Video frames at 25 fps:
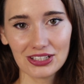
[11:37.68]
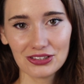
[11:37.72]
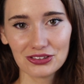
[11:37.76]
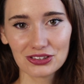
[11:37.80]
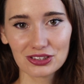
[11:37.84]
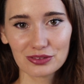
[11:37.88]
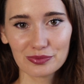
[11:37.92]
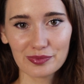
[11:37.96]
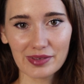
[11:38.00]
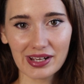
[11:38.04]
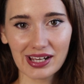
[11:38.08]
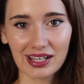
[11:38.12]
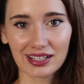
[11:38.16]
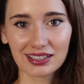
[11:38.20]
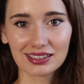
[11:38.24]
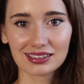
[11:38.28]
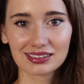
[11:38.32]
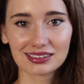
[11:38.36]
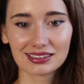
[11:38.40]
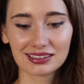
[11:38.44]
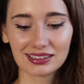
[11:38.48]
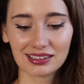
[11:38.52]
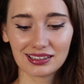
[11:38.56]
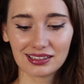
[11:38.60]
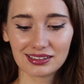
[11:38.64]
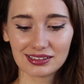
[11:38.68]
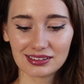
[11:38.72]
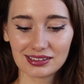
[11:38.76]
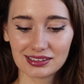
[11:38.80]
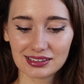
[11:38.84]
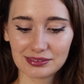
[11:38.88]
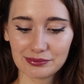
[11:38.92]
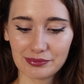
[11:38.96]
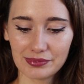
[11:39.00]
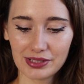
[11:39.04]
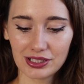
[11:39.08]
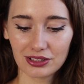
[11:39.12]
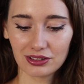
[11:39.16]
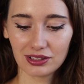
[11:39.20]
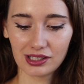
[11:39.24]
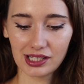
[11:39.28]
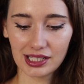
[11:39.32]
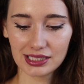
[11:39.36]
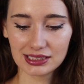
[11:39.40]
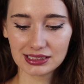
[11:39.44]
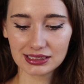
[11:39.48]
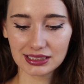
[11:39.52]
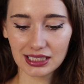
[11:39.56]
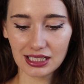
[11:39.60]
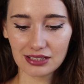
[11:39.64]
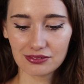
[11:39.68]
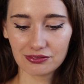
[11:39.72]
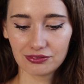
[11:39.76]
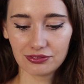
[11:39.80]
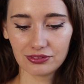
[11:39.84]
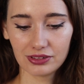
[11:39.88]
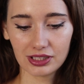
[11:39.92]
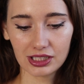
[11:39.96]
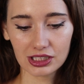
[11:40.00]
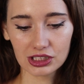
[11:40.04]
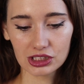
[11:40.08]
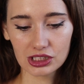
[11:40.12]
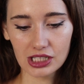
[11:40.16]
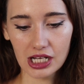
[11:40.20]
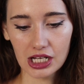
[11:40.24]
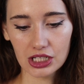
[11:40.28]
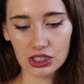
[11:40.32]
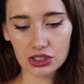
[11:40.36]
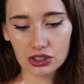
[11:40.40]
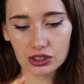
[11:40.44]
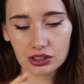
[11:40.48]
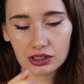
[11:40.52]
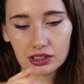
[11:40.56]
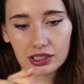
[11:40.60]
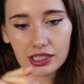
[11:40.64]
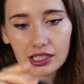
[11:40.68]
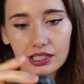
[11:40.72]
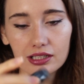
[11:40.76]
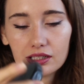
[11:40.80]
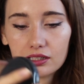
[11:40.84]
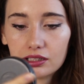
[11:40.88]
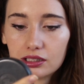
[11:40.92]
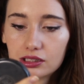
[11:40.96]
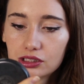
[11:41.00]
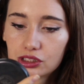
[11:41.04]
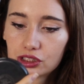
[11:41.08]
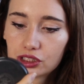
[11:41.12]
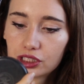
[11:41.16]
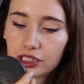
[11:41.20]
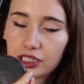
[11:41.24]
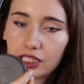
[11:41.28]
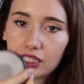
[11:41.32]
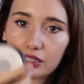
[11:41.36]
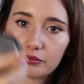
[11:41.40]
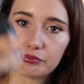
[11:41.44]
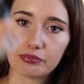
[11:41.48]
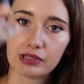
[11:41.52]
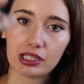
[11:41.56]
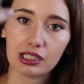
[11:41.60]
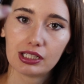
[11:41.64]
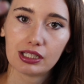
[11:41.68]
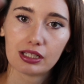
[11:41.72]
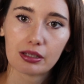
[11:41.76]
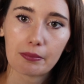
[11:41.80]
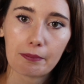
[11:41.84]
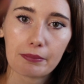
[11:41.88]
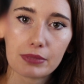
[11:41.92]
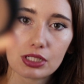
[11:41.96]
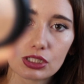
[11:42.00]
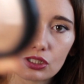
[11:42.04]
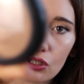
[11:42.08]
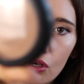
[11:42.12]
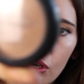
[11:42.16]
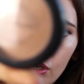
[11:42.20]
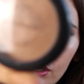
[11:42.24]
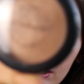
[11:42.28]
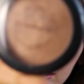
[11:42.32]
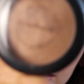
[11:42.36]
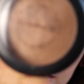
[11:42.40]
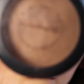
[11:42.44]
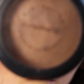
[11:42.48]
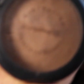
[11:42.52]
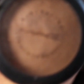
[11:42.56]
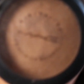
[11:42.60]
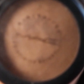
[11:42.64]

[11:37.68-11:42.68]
used MAC's Mineralized Skin Finish Natural in the shade Medium Dark.